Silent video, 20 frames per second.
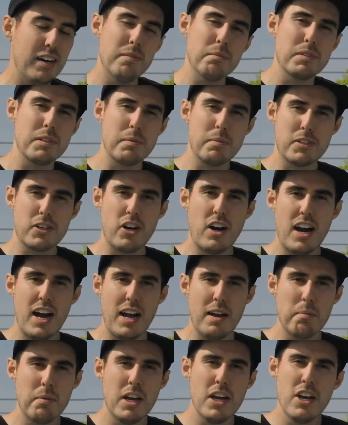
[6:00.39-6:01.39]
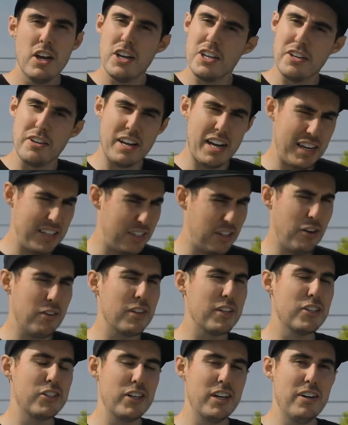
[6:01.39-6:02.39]
subscribe. You guys know
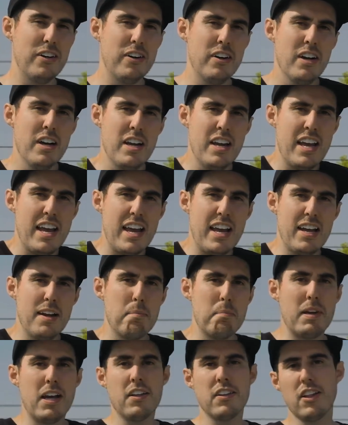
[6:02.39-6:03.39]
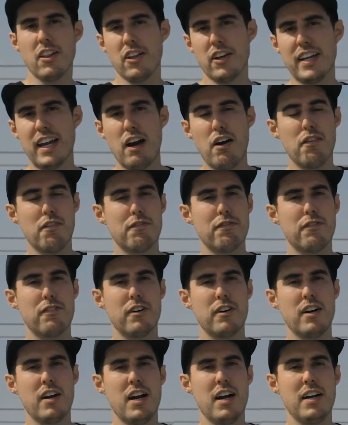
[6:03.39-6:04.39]
the drill, and be on the lookout
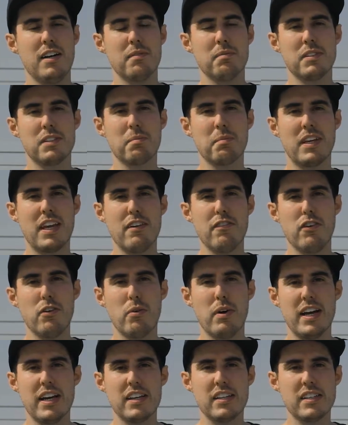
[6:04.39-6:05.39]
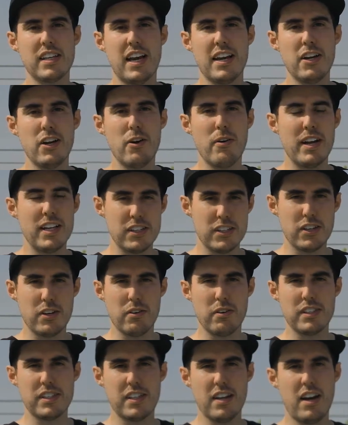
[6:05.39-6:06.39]
for some giveaways. I know
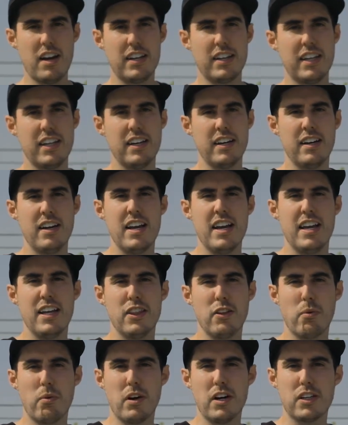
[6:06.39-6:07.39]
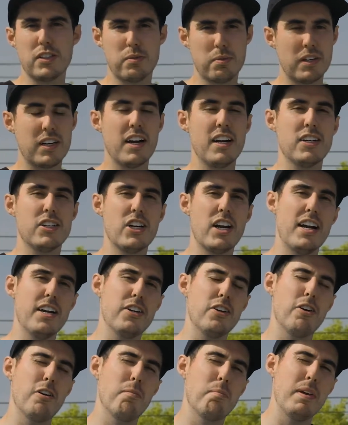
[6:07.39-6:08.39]
Enzo is talking in the works. We're going to try to
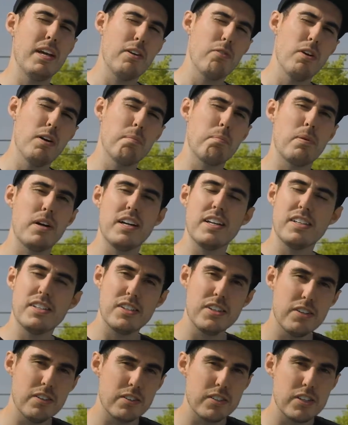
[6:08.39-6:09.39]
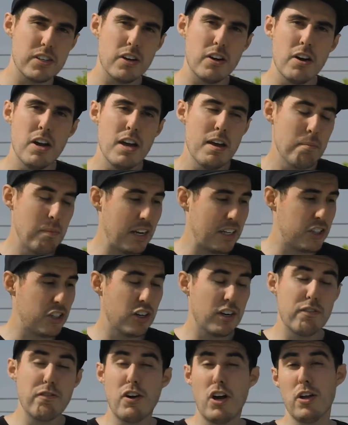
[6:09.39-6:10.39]
do a big one pretty soon, so make sure
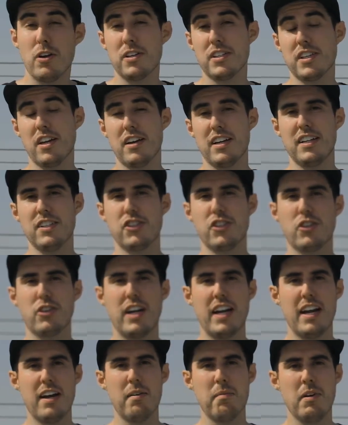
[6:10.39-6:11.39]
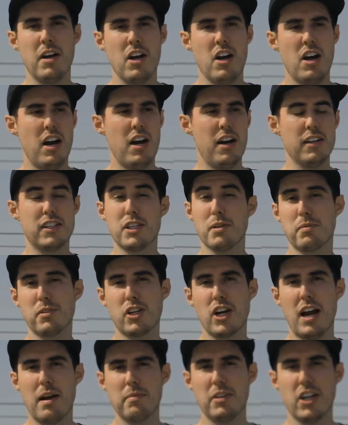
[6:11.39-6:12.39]
you're following us on Instagram,
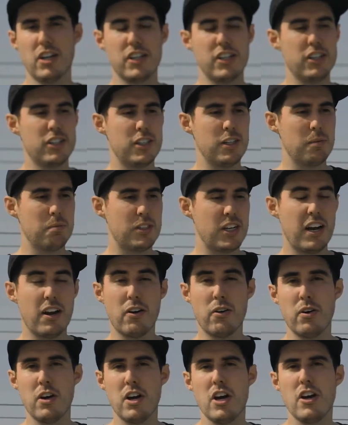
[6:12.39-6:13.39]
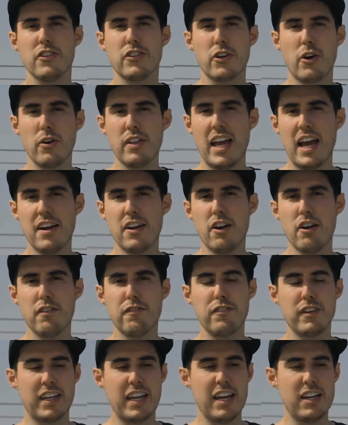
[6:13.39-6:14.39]
subscribe to our YouTube channel, throw that
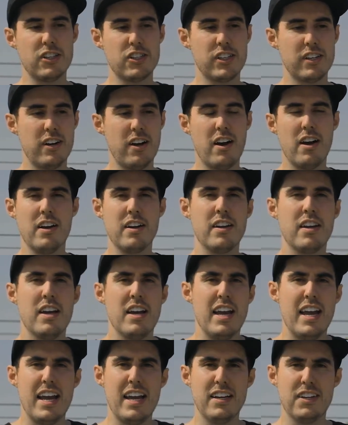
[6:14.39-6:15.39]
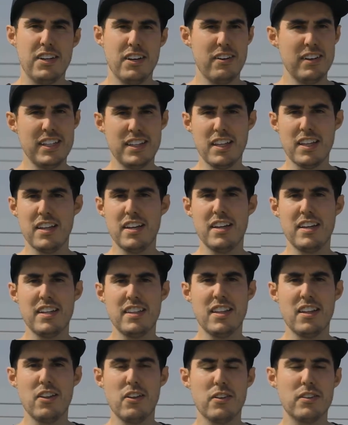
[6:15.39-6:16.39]
notification on, and hit the
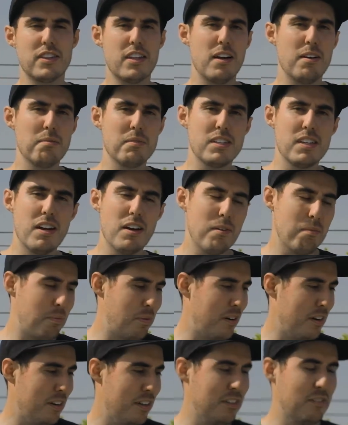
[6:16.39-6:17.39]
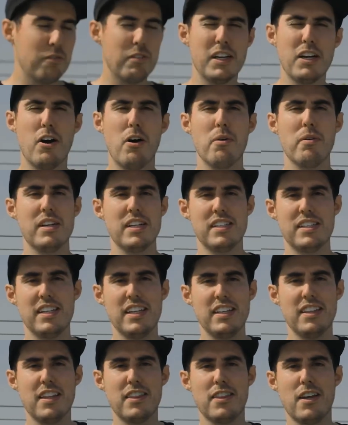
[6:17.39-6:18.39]
little thumbs up. We always
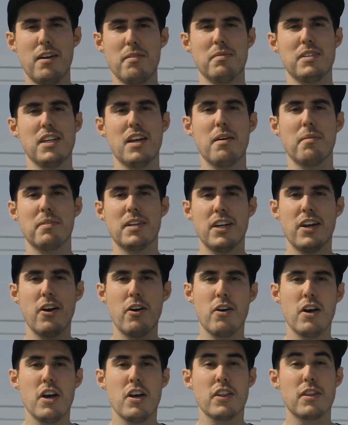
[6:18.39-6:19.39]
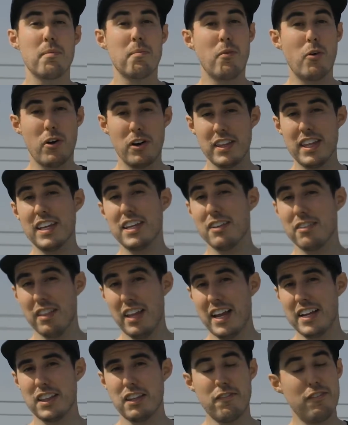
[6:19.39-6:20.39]
need the thumbs up. The more that you
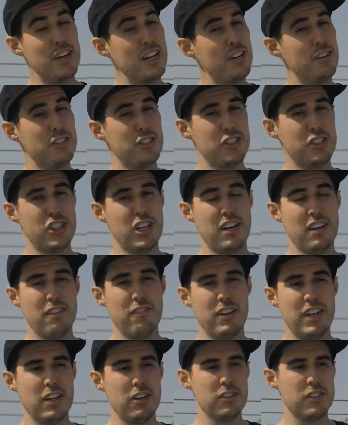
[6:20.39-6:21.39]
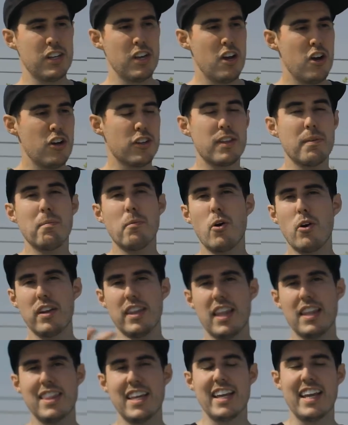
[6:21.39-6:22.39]
like the videos and share the videos, the more
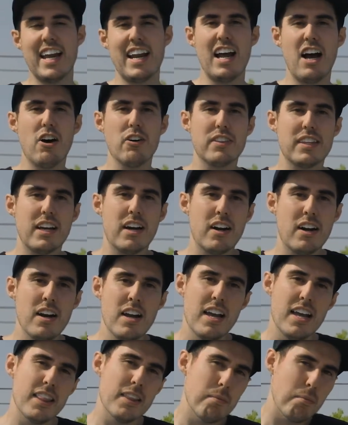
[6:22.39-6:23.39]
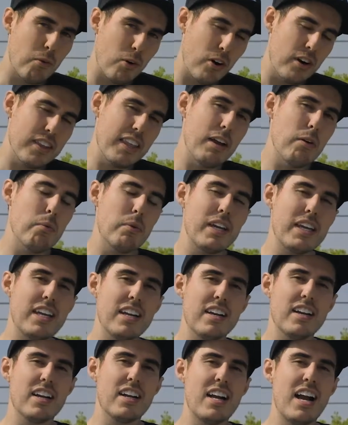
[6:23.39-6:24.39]
that they get out there, and the more that we
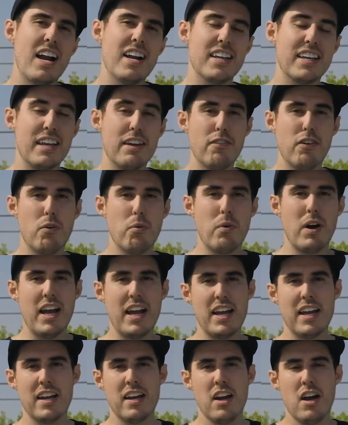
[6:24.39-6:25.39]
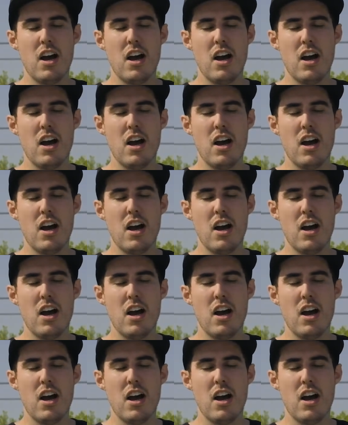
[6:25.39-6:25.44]
can kind of give away